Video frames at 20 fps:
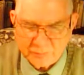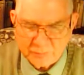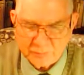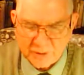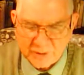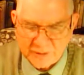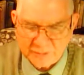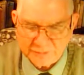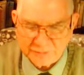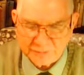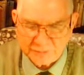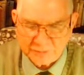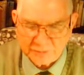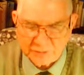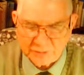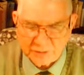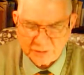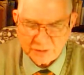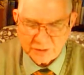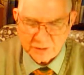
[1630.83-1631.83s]

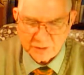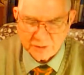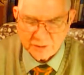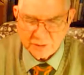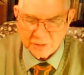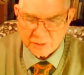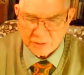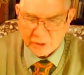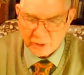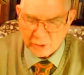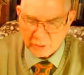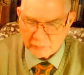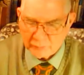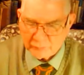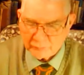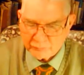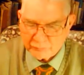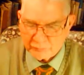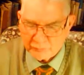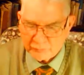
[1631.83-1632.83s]
amazingly
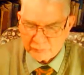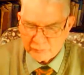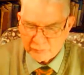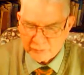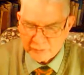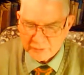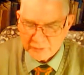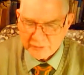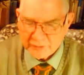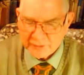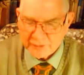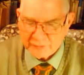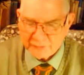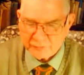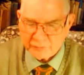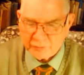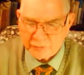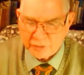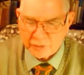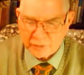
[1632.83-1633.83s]
hopeful
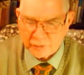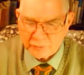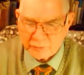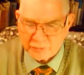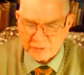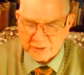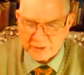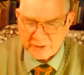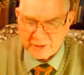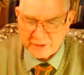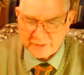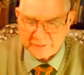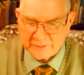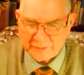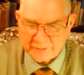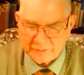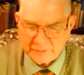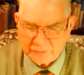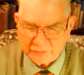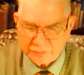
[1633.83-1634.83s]
if we only
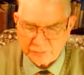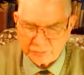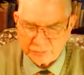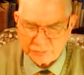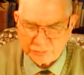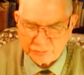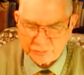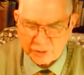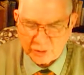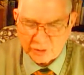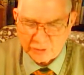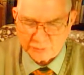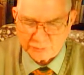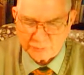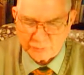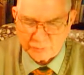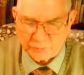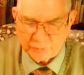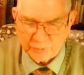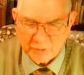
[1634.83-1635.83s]
had in Luke's
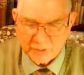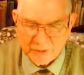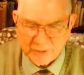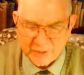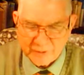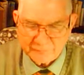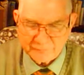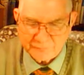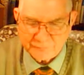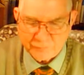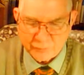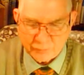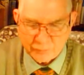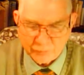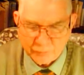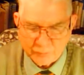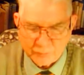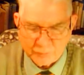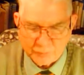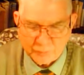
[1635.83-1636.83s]
gospel a
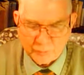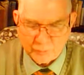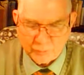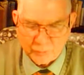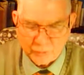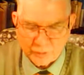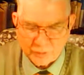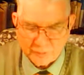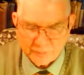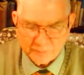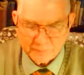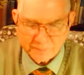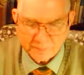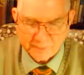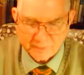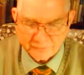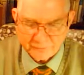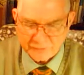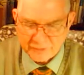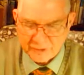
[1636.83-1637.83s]
full report
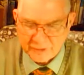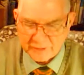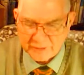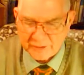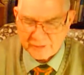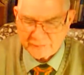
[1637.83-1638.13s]
of that